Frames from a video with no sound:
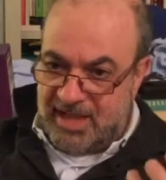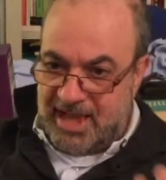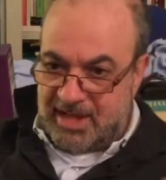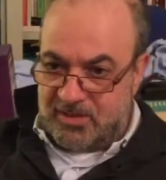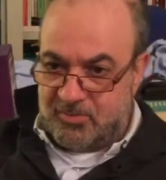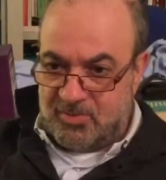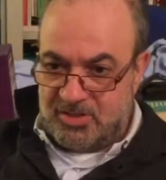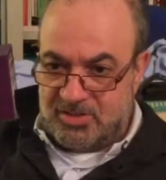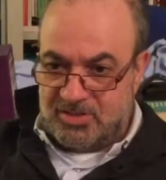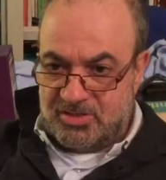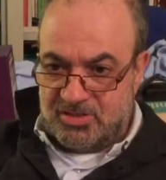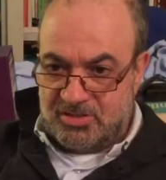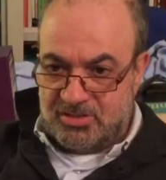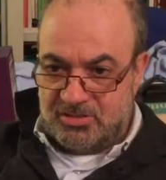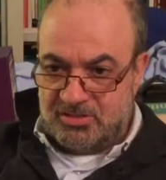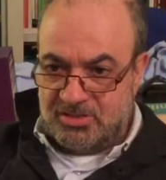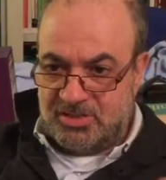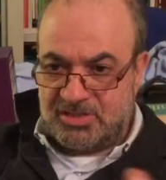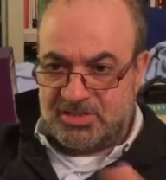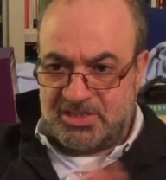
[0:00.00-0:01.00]
language,
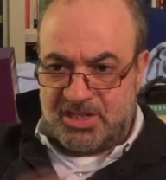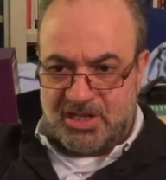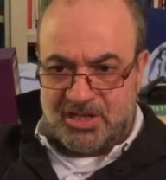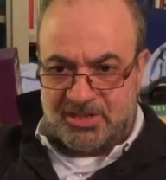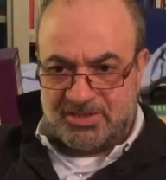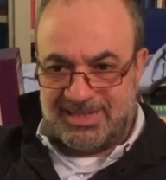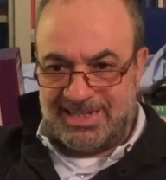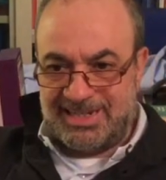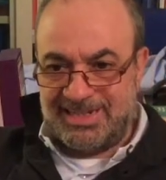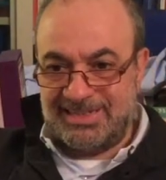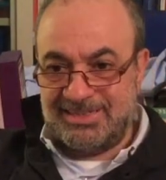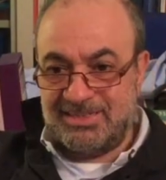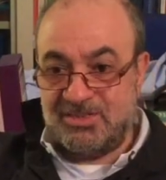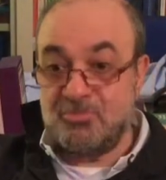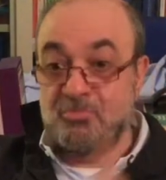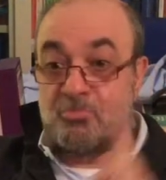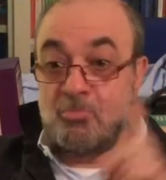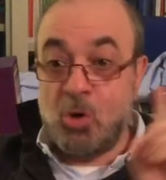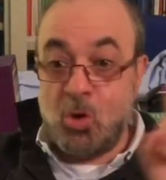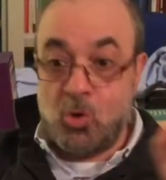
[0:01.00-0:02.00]
discarding the
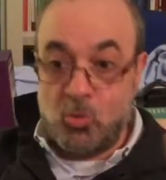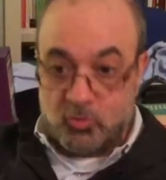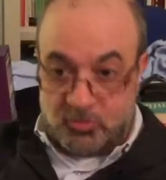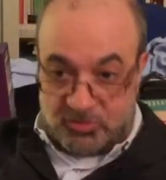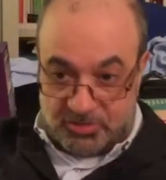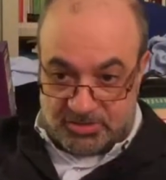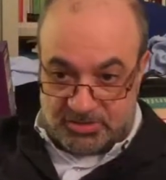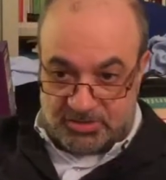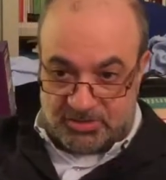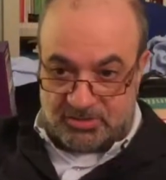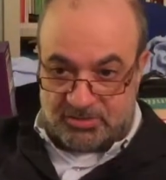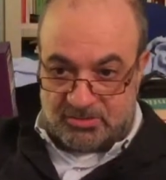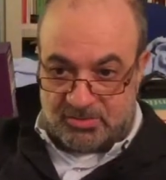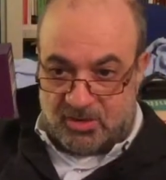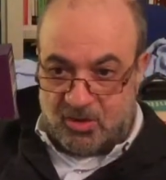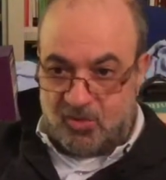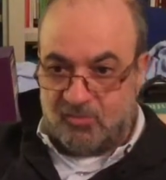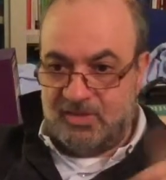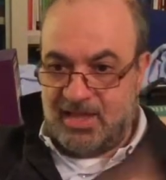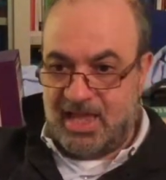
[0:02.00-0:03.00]
mode
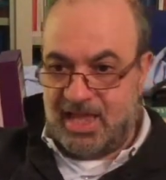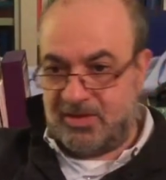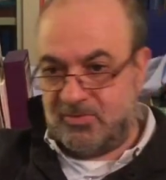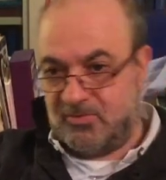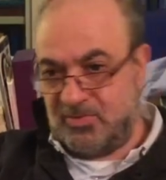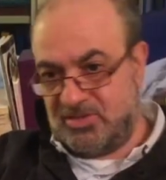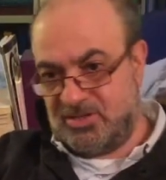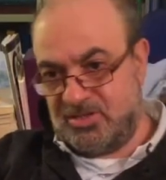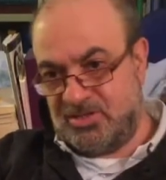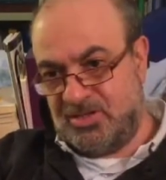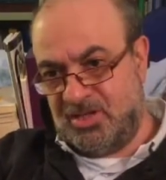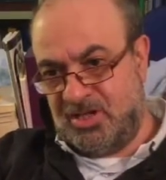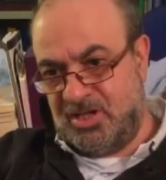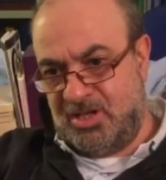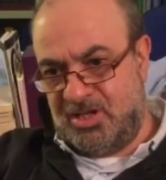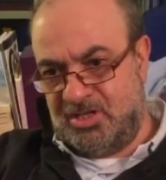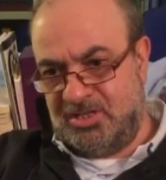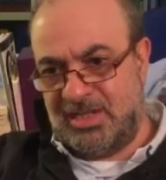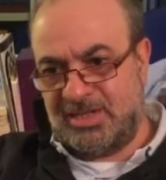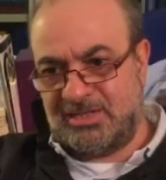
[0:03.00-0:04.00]
of language,
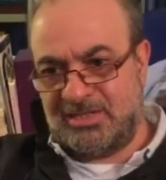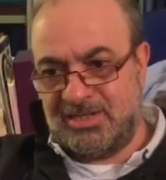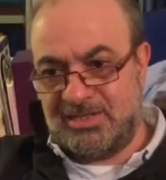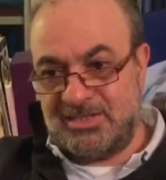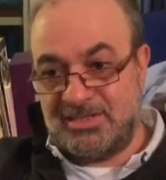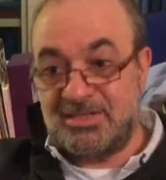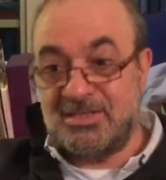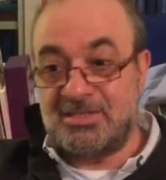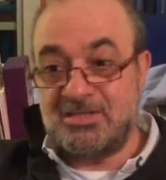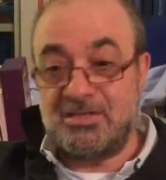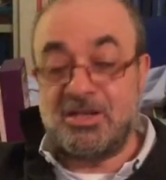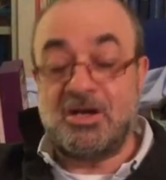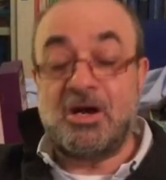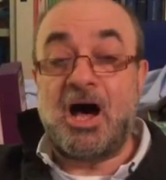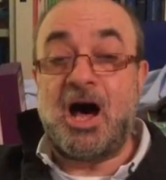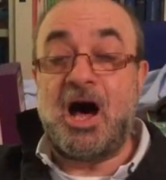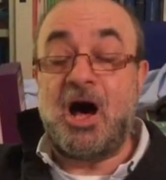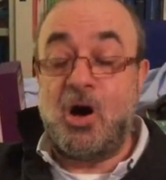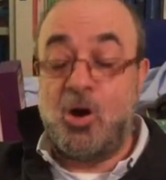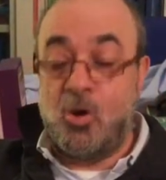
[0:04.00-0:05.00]
that is, the
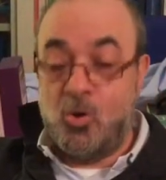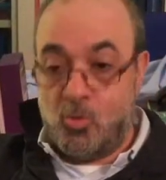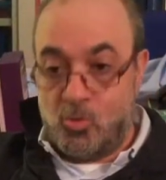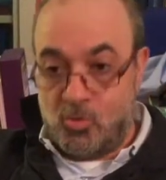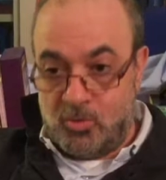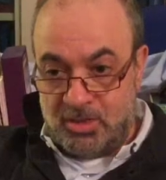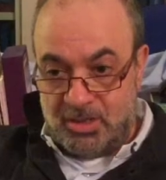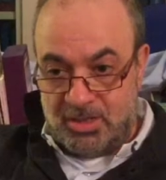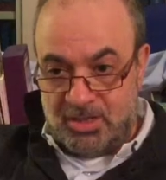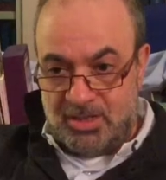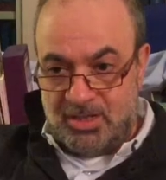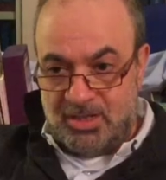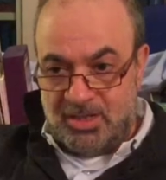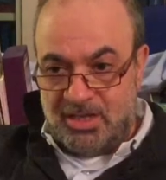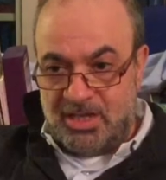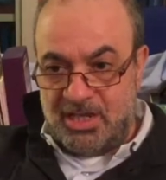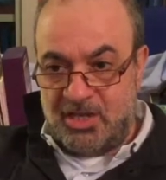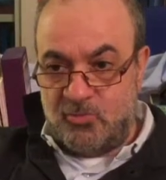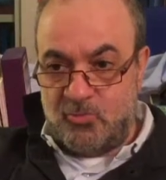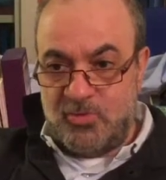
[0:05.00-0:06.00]
how
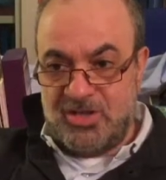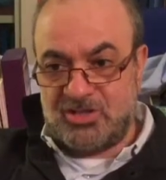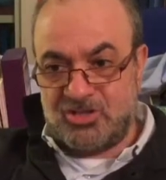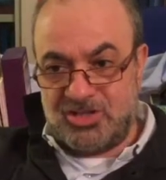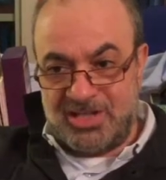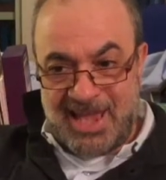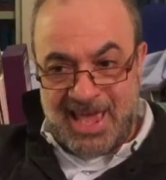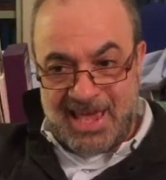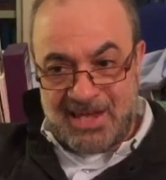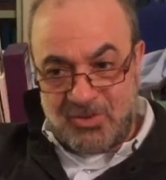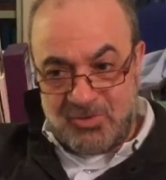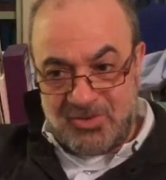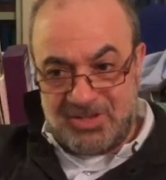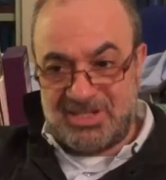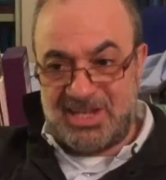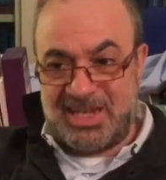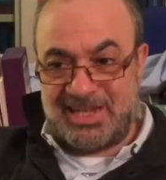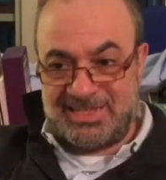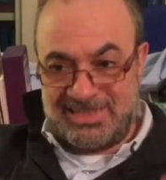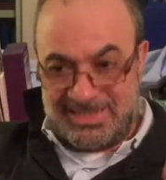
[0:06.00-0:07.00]
in which
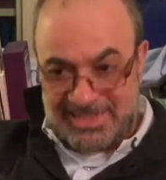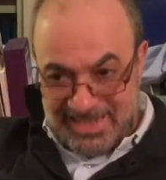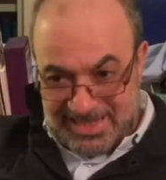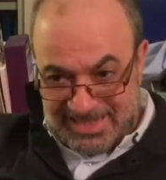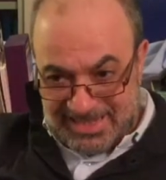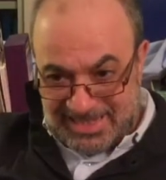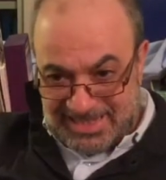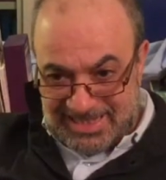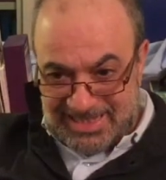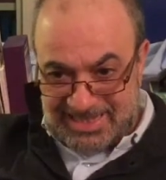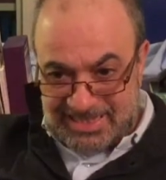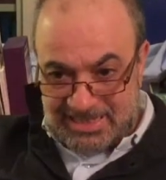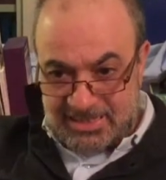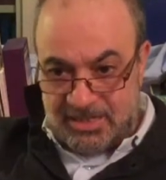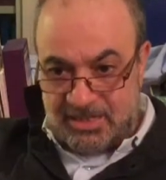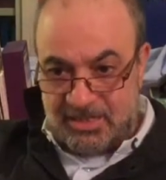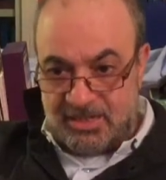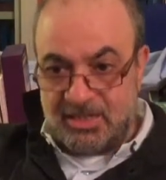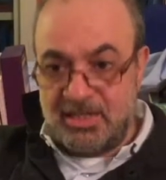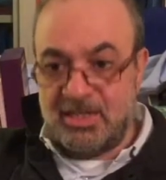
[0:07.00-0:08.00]
language exists
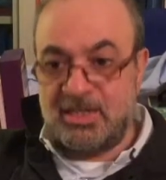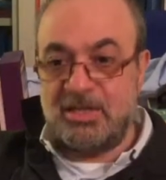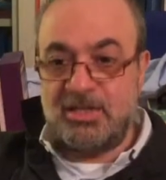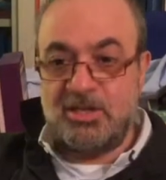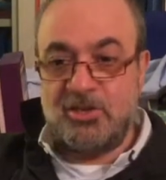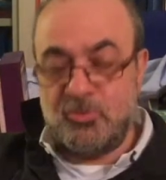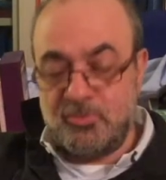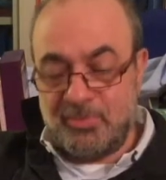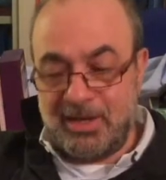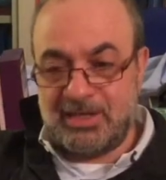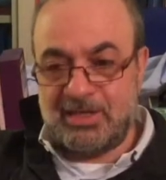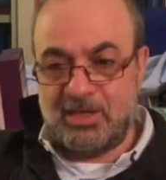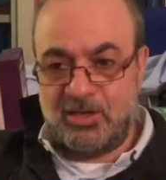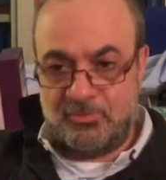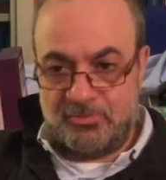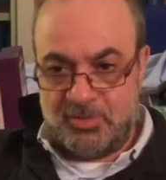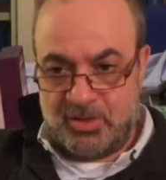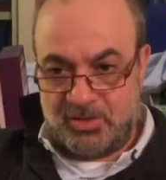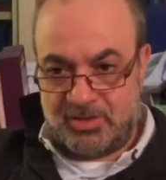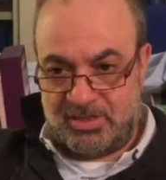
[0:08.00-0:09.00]
in human
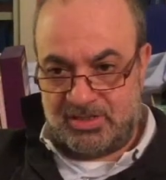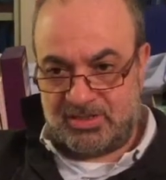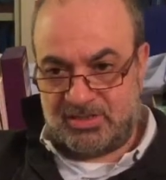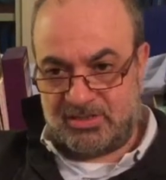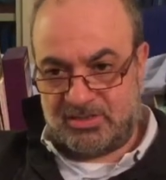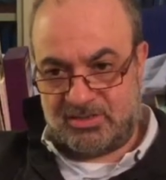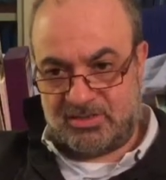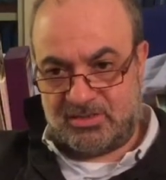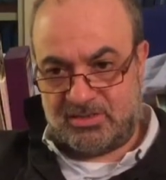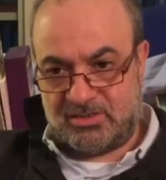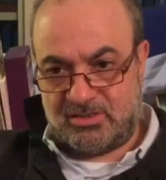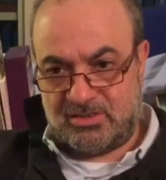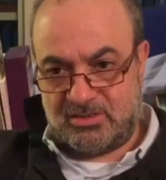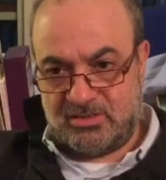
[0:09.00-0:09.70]
communities.